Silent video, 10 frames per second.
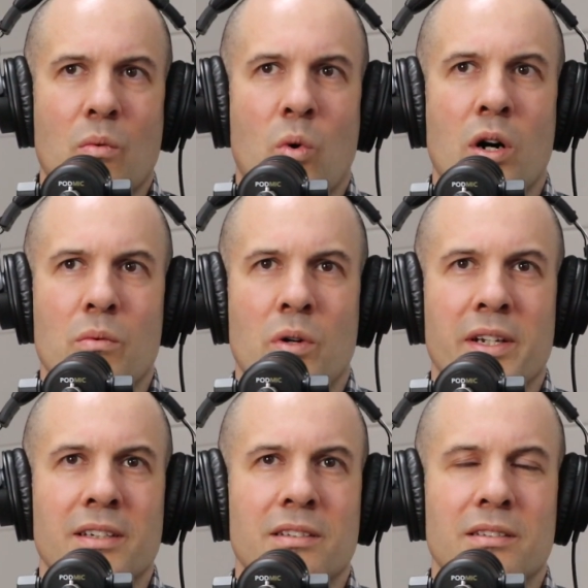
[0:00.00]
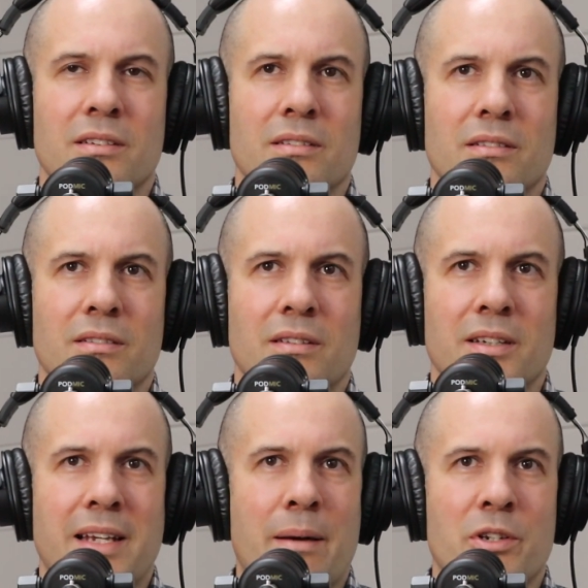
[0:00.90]
What is the
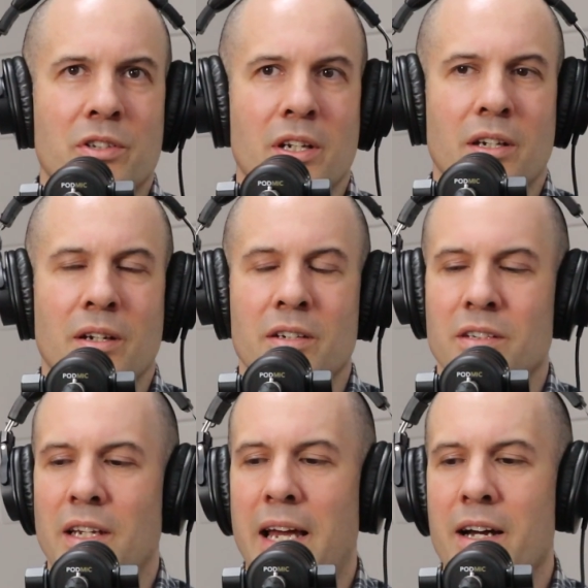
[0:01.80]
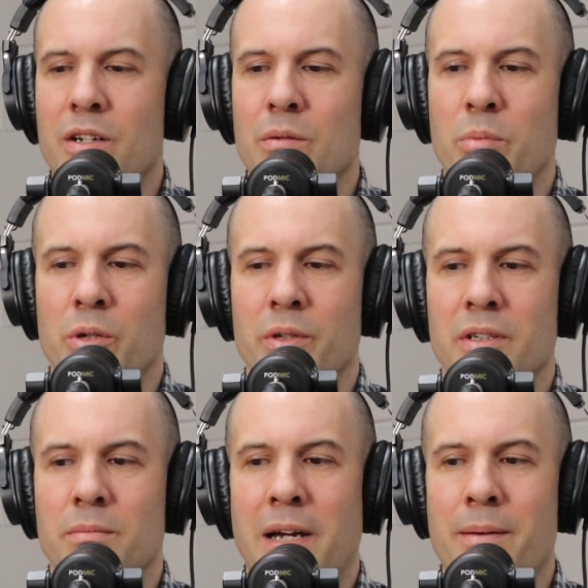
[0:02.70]
damage that occurs, and how could
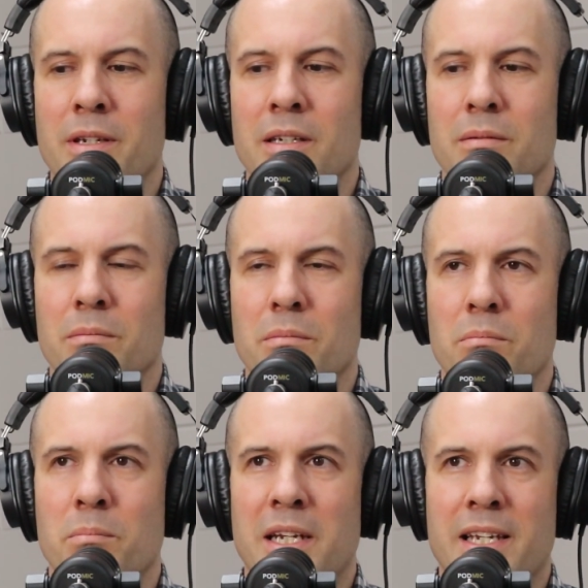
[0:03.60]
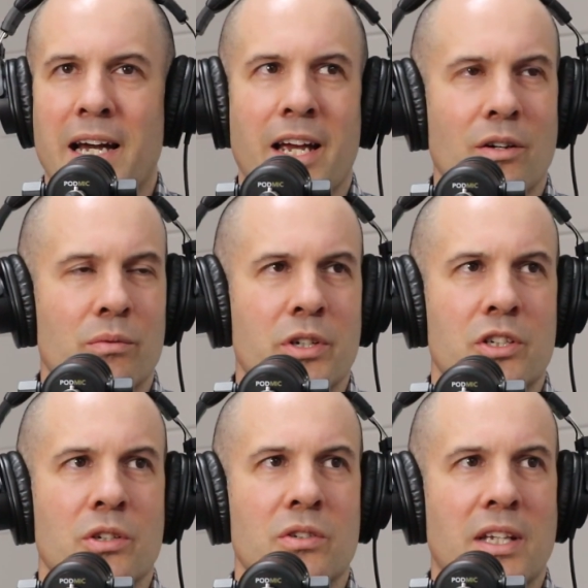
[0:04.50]
builders maybe mitigate or
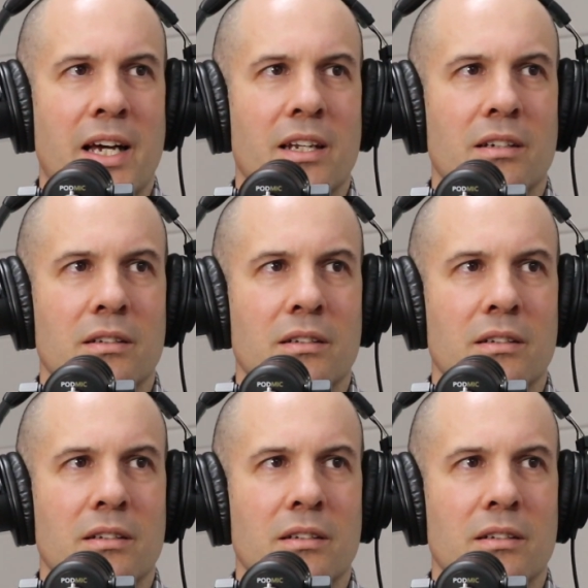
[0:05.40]
reduce that?